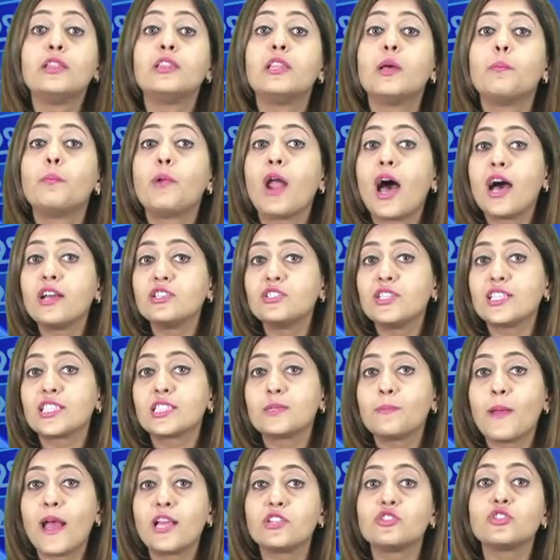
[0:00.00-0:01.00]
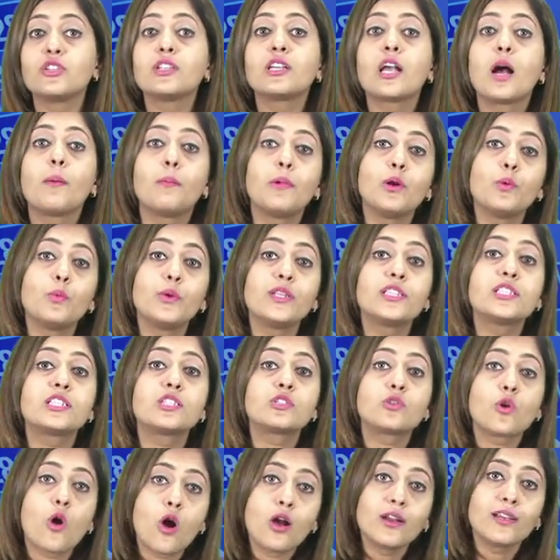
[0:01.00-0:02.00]
The branch expansion, coupled with
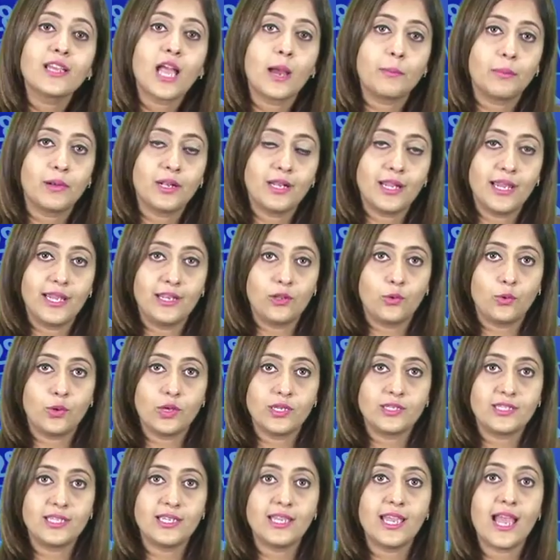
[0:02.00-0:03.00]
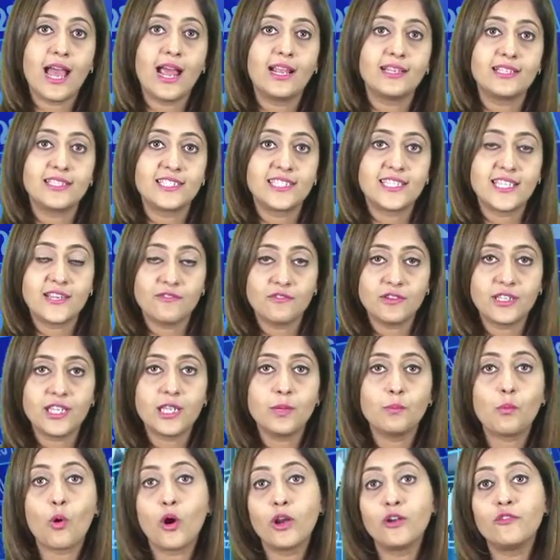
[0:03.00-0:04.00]
strong capital adequacy at
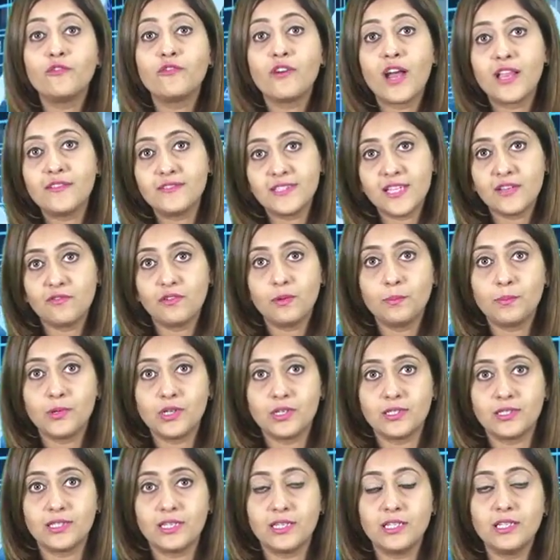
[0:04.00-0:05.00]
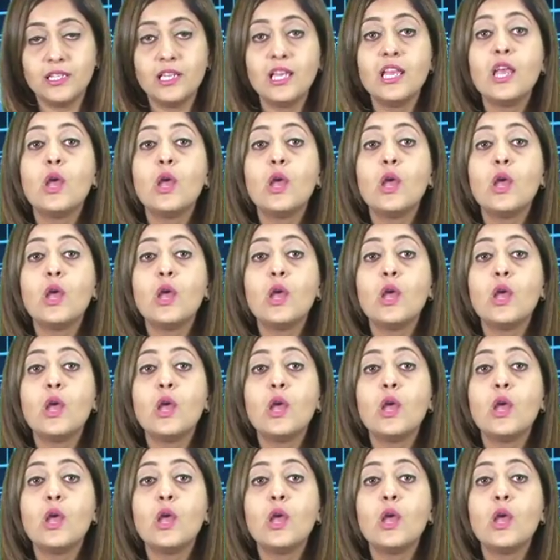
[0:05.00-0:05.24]
17.57%,